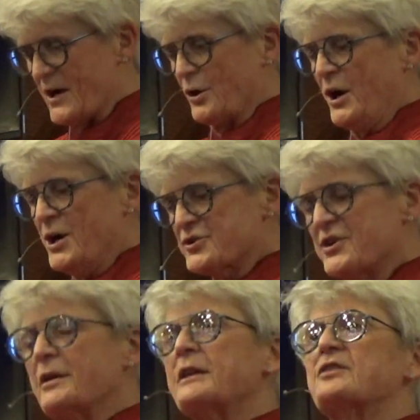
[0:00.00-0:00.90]
there,
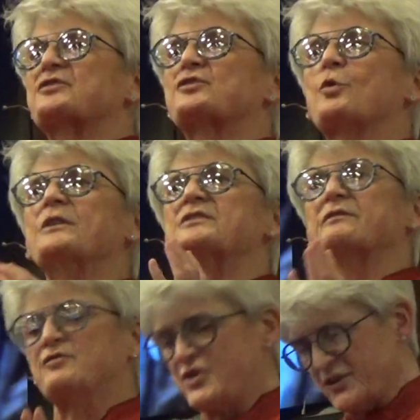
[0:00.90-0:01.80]
sharing the stories
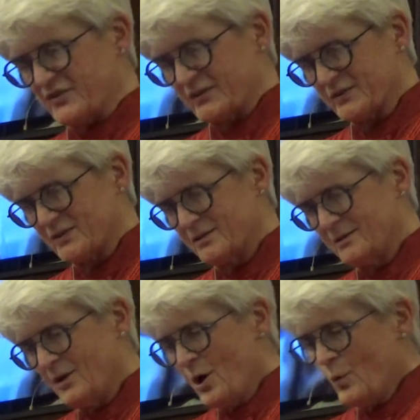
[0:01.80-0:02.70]
of Jesus
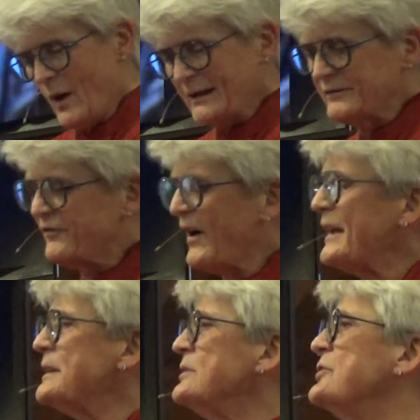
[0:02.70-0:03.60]
while
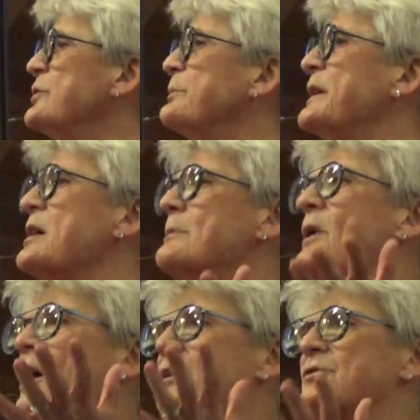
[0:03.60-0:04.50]
inviting to
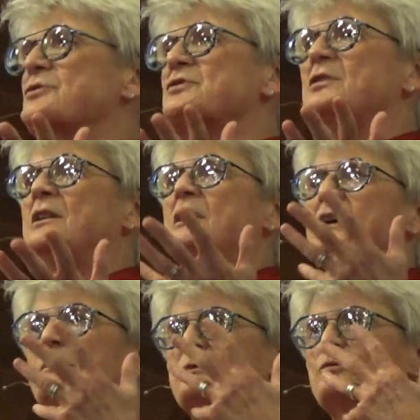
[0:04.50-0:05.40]
become others,
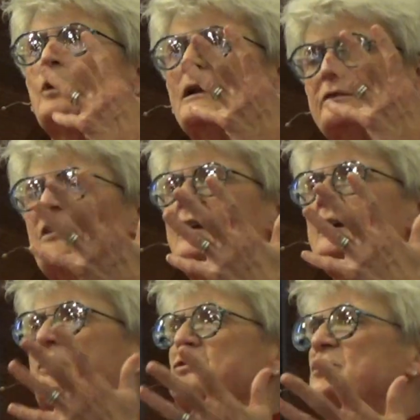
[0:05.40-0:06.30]
while inviting
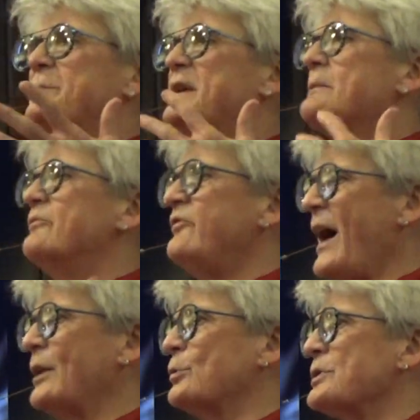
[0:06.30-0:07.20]
others to become
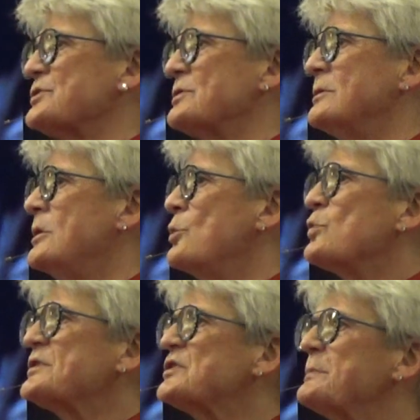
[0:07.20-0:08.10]
followers
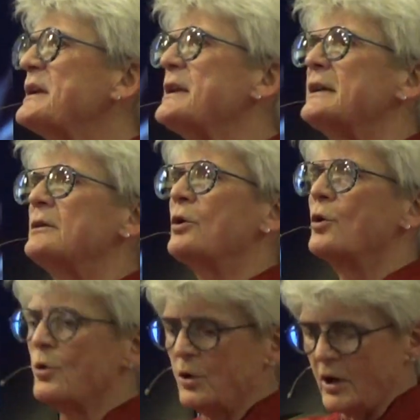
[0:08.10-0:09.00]
was to begin
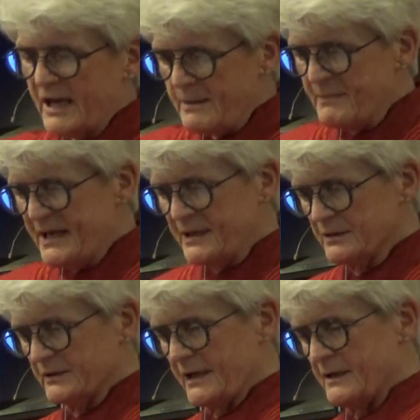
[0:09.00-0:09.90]

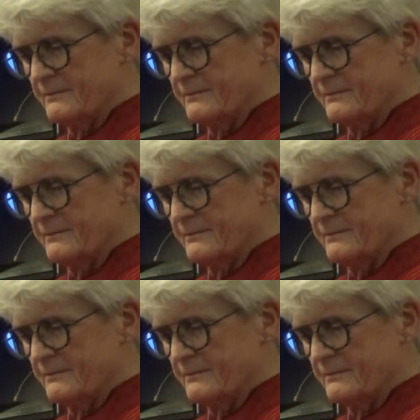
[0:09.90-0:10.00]
immediately.